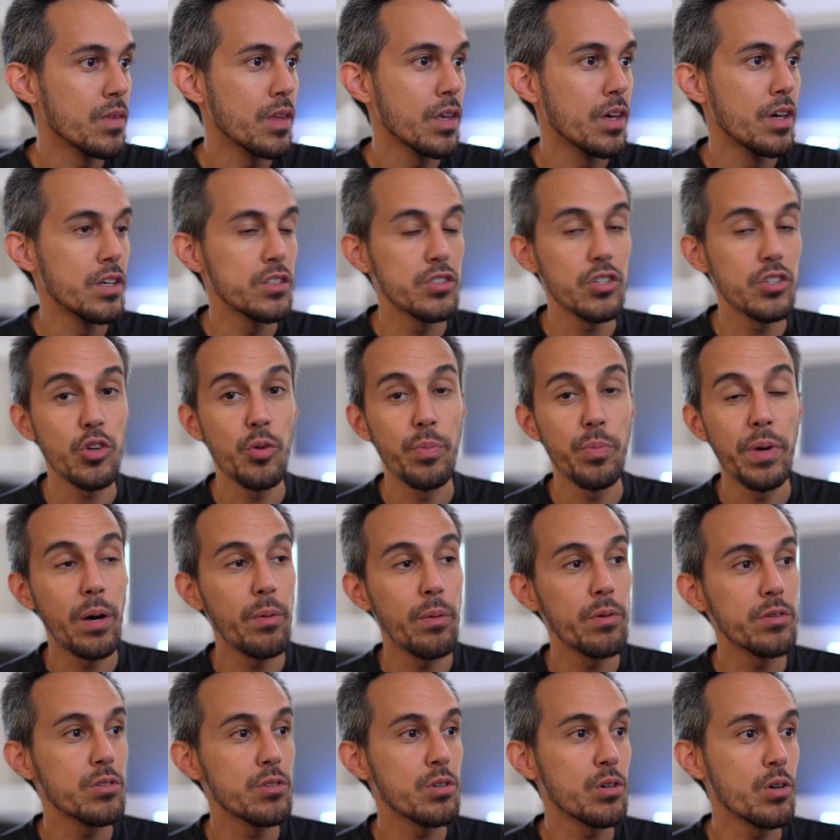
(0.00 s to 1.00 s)
So you'll be
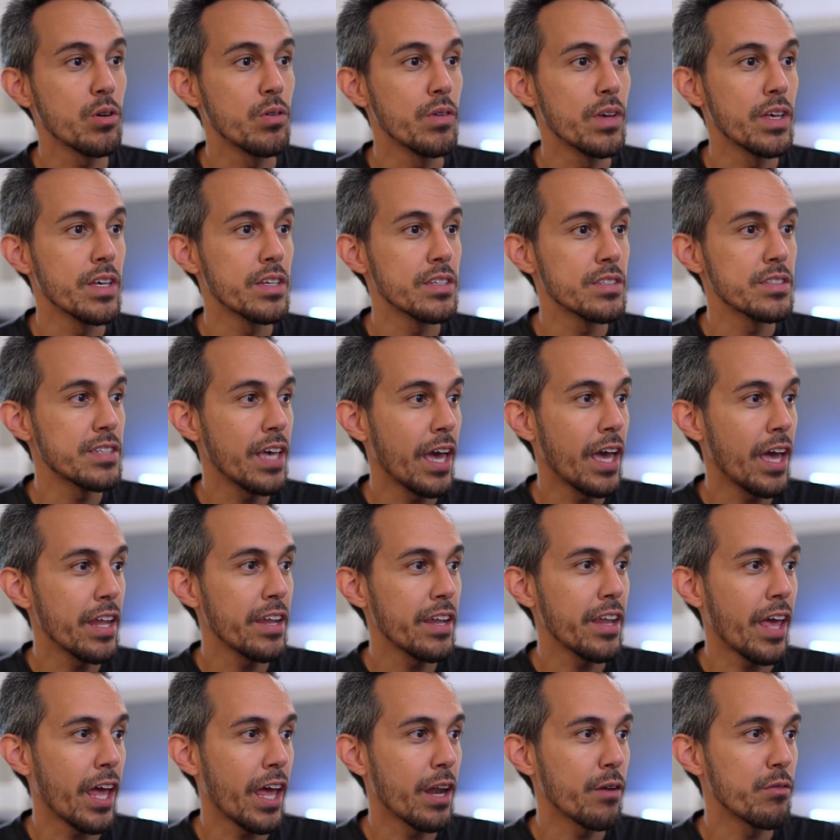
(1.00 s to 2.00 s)
able to send
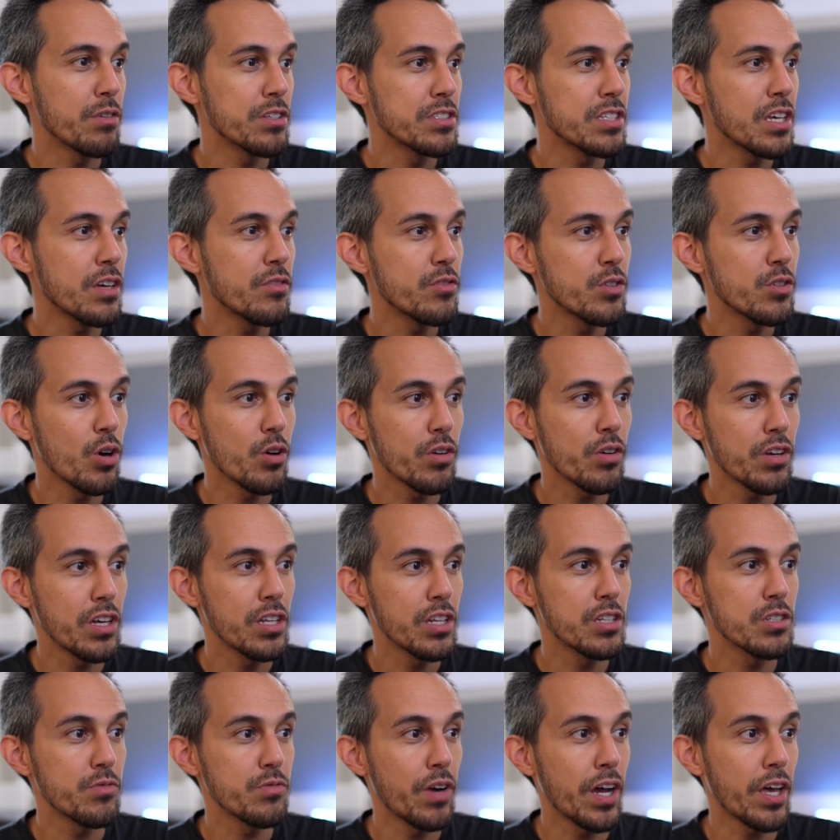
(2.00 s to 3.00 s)
and receive tokens
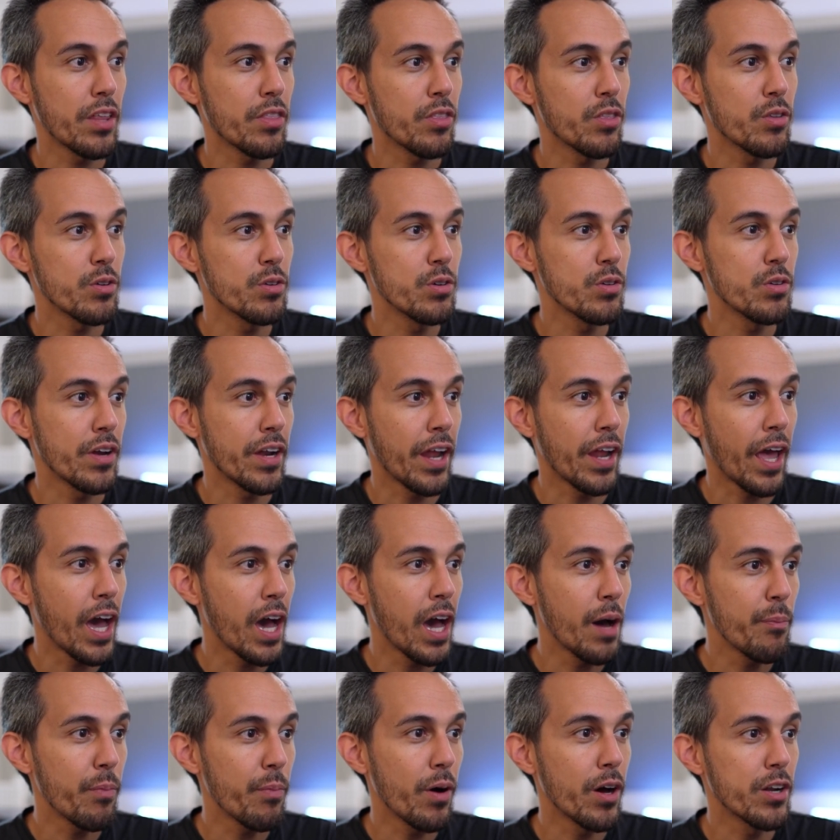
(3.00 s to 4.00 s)
right through an
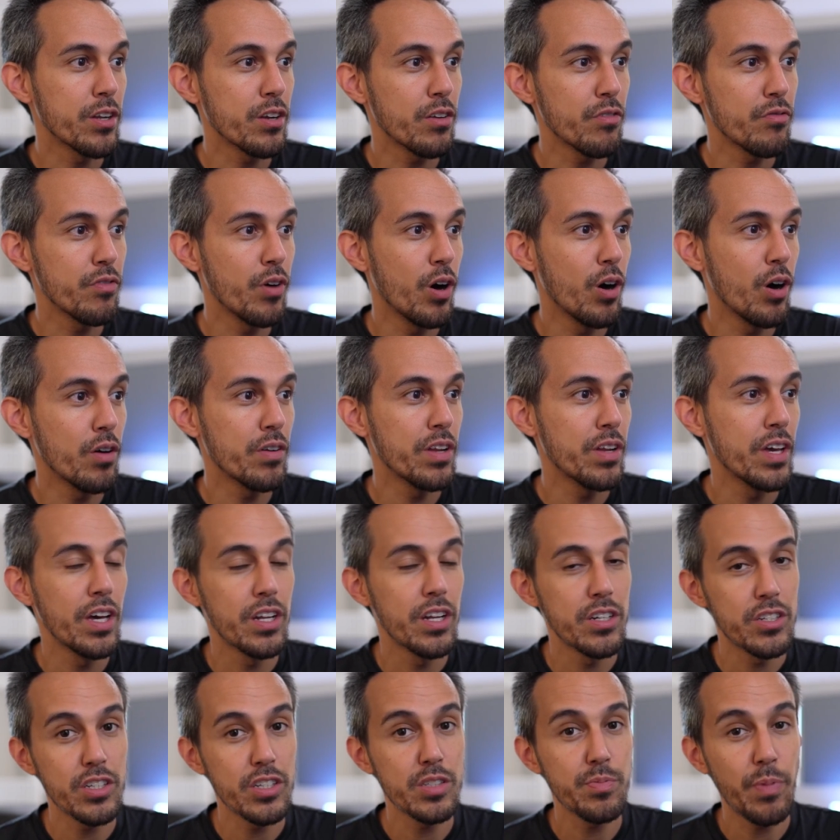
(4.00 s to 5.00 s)
app on your phone
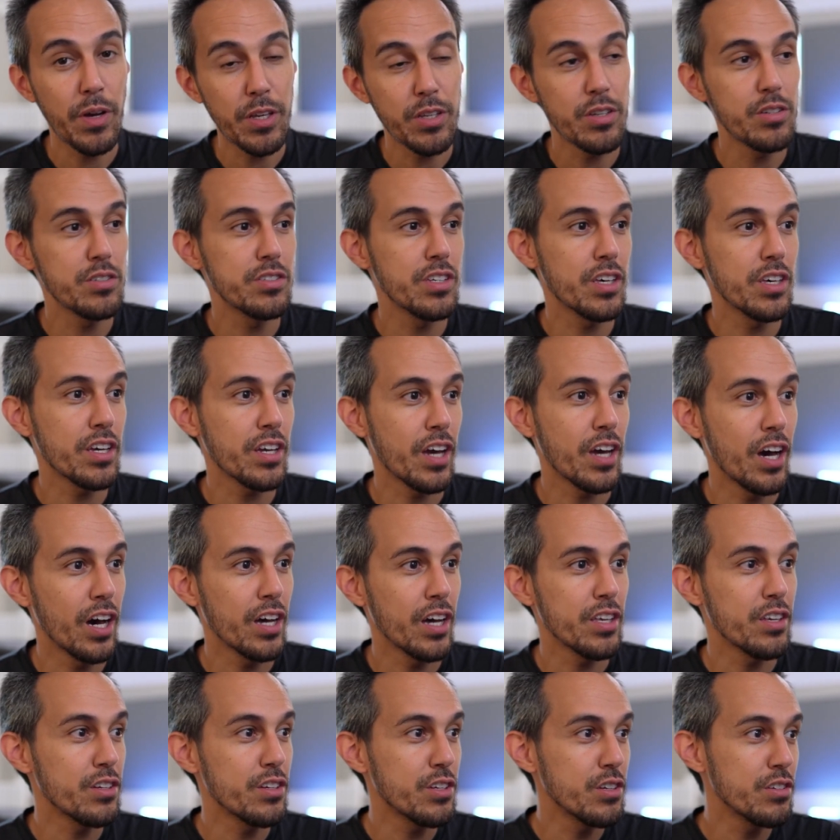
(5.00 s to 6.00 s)
just by using uh,
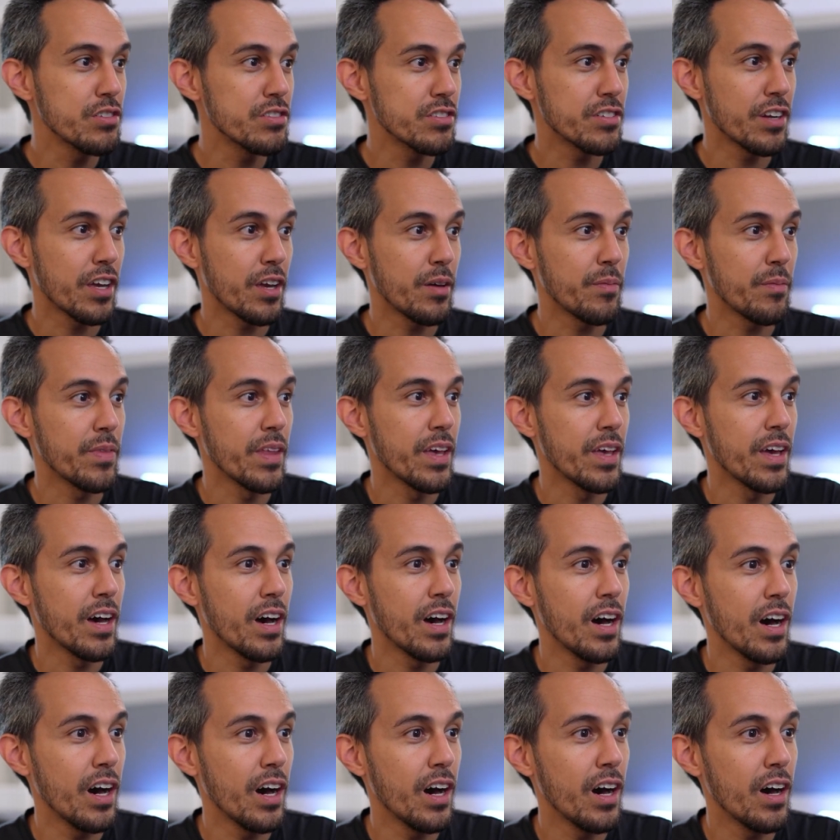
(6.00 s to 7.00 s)
your username.
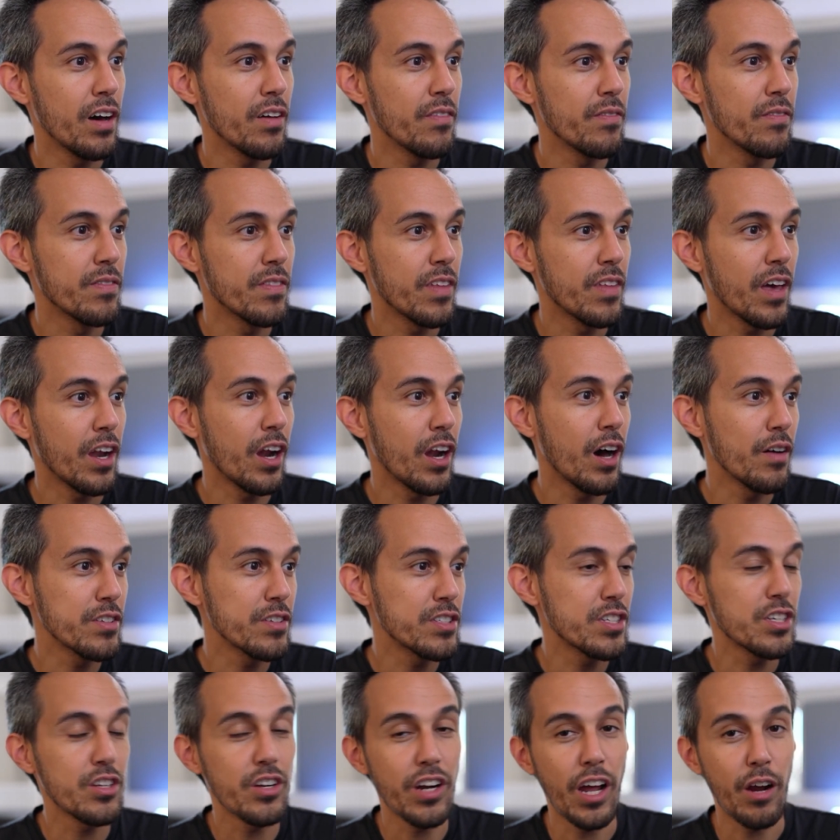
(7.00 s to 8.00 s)
Uh, and obviously
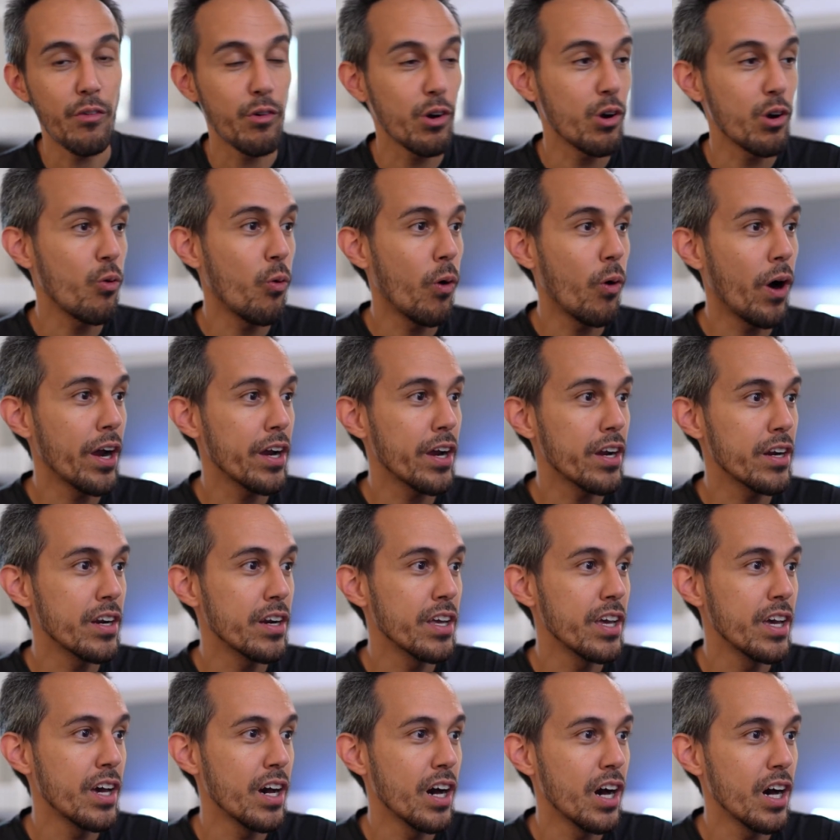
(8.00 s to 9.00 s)
you're not required
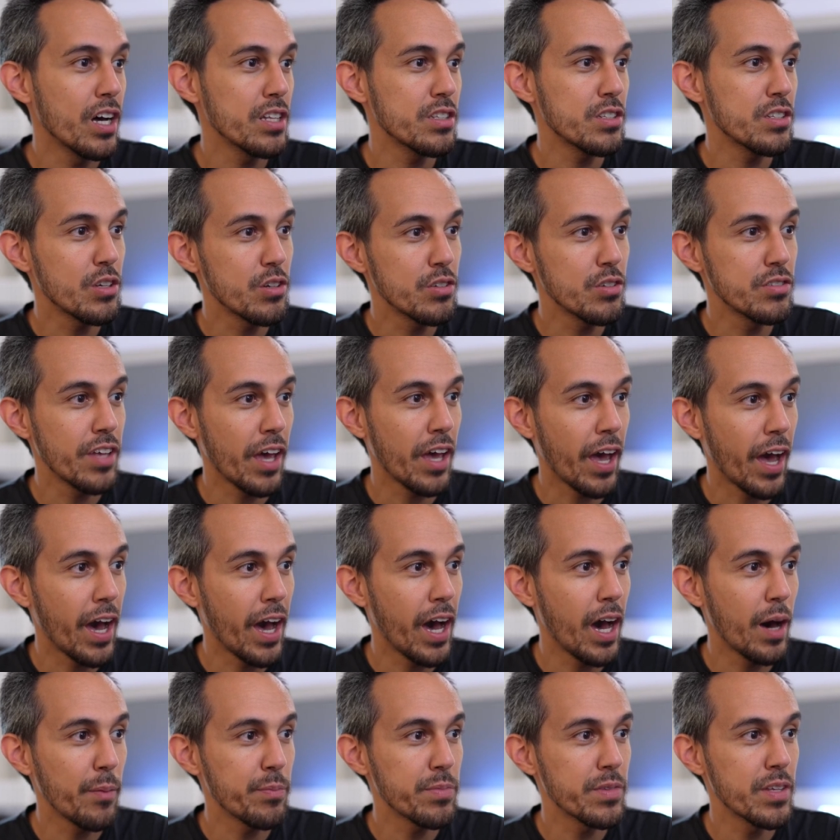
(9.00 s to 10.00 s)
uh, to use the app,